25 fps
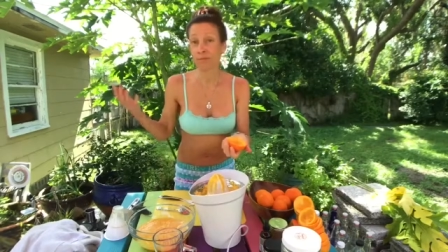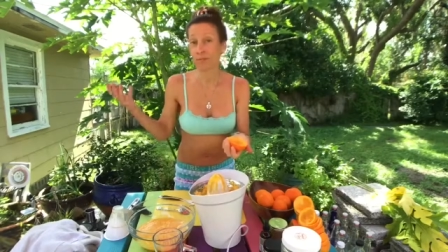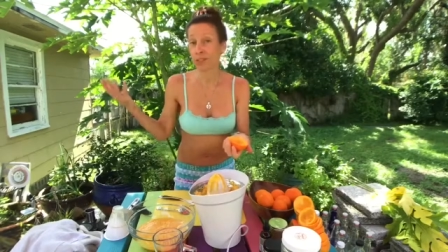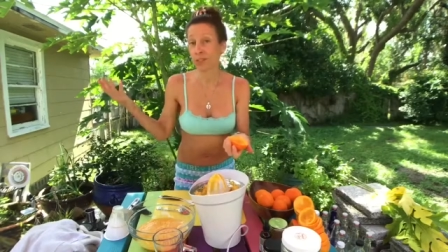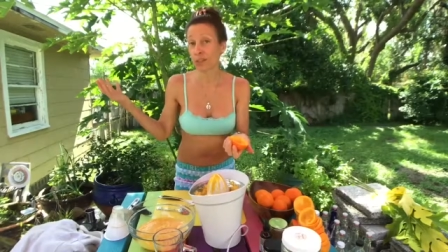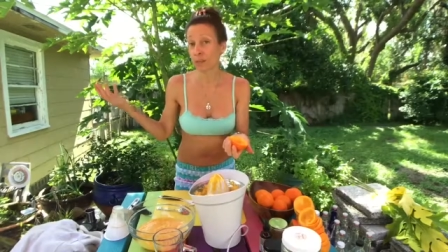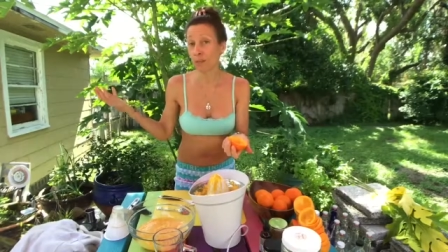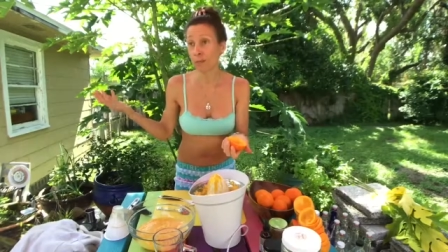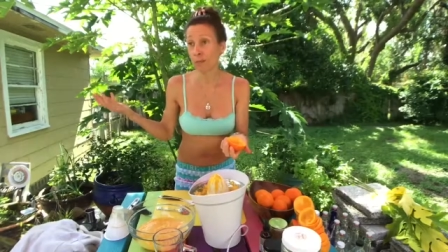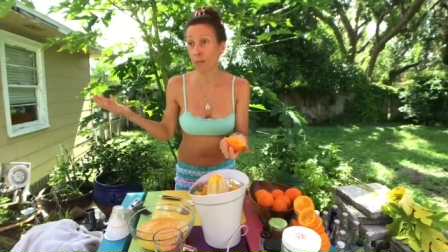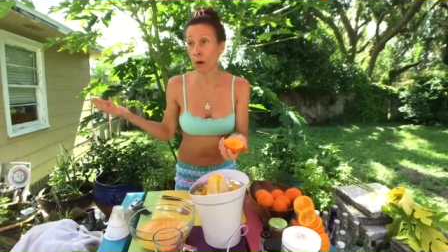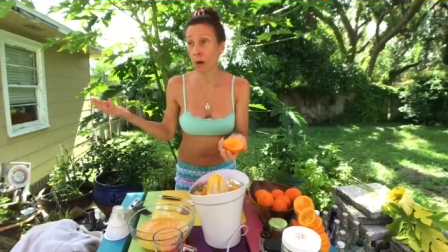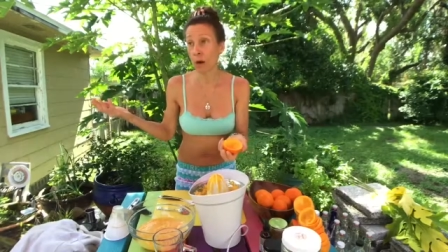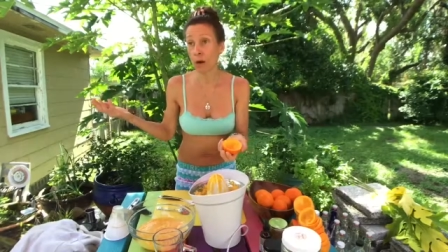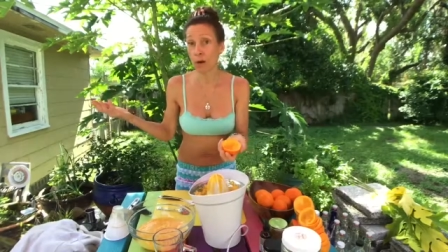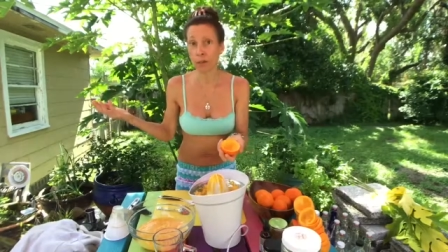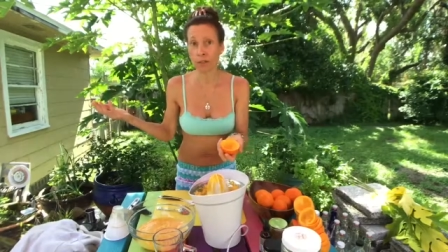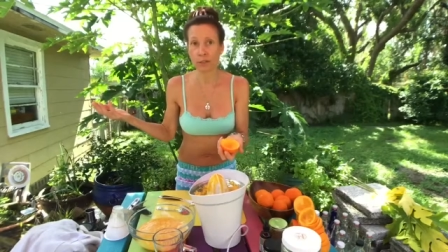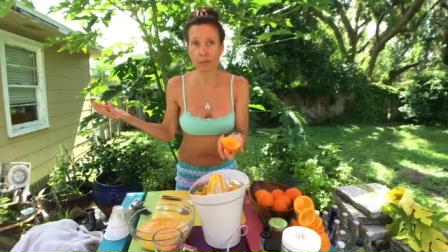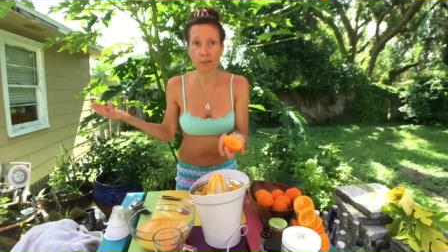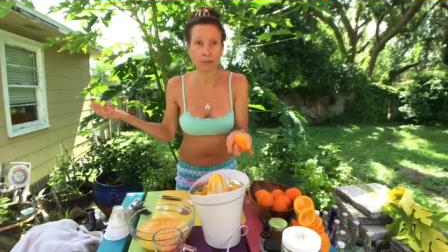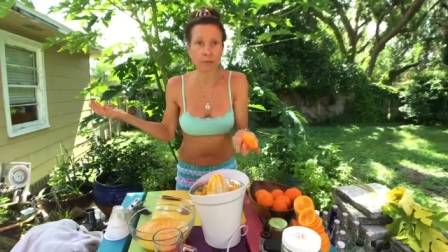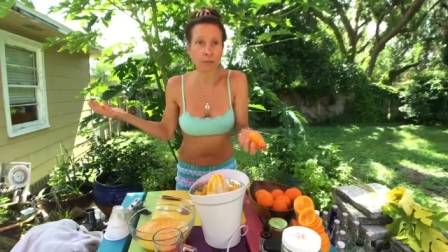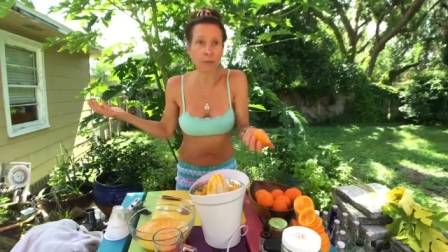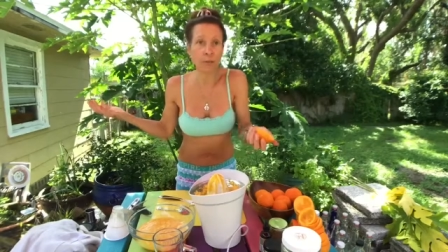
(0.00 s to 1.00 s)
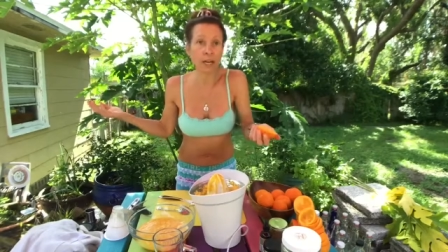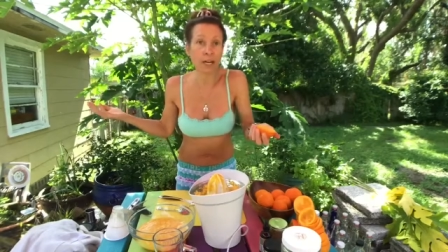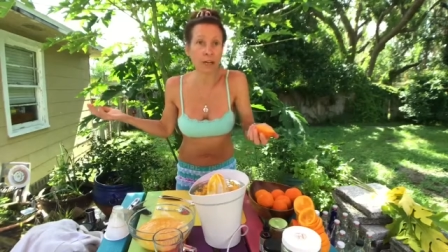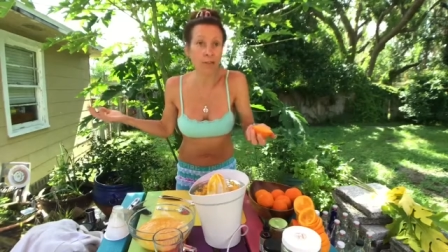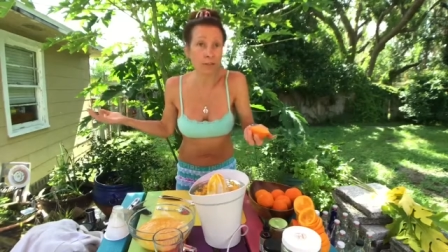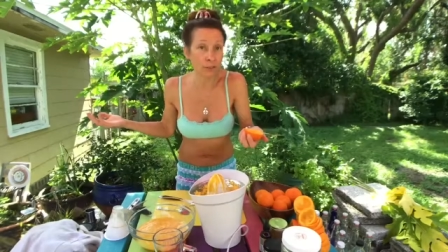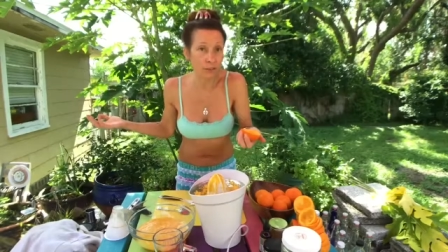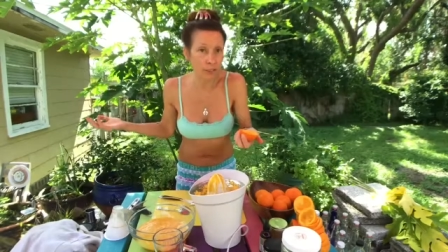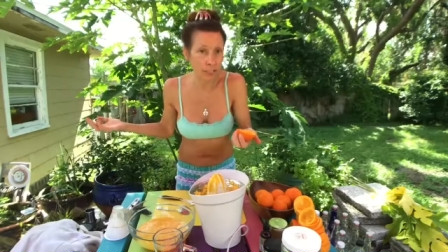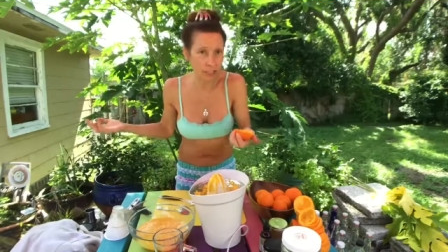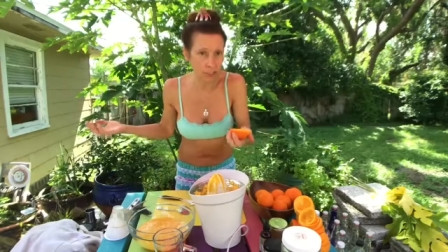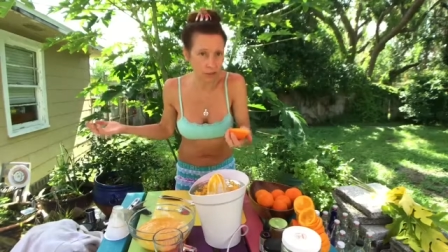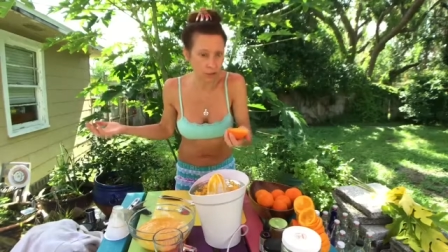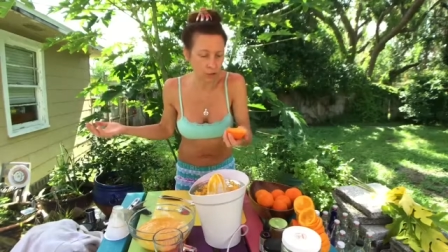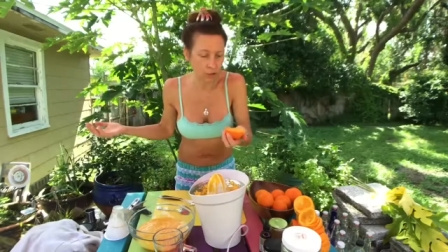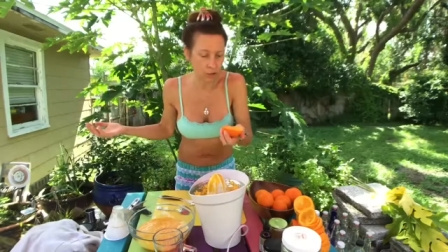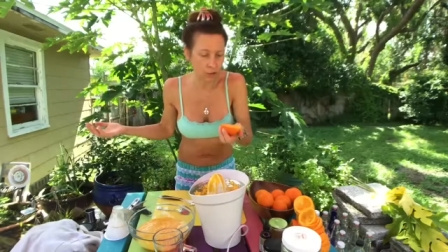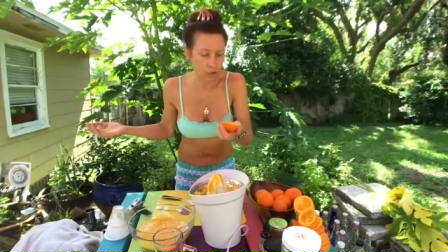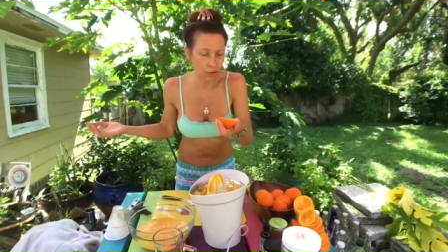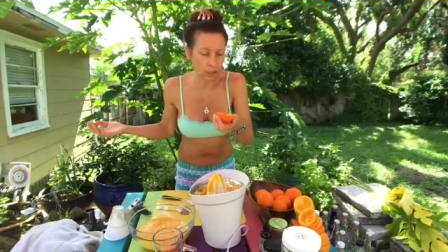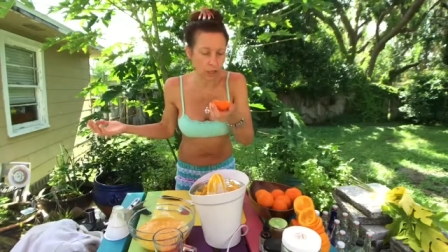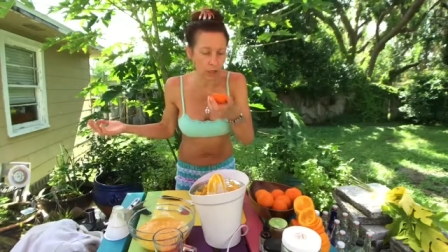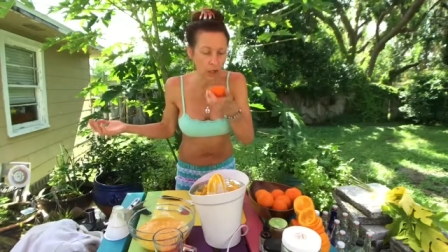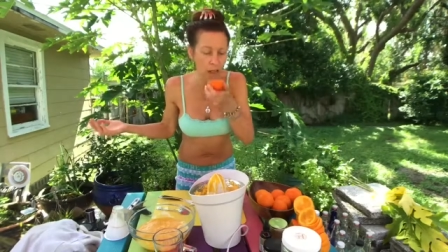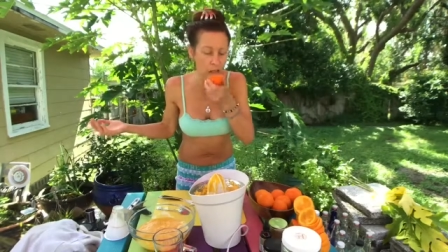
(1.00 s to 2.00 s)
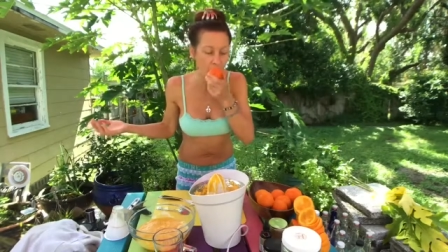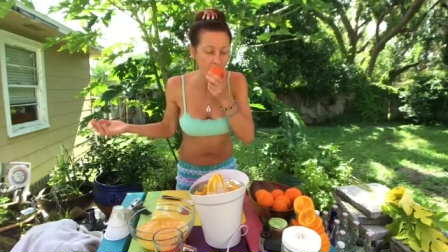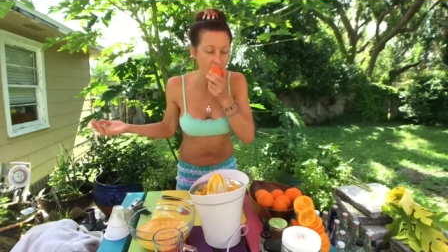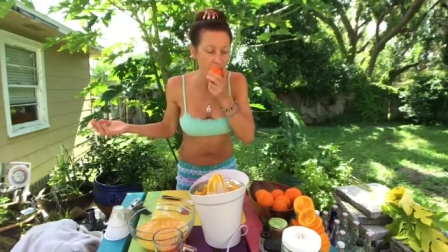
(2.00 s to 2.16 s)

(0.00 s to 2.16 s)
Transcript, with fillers: the barn or wherever they store it.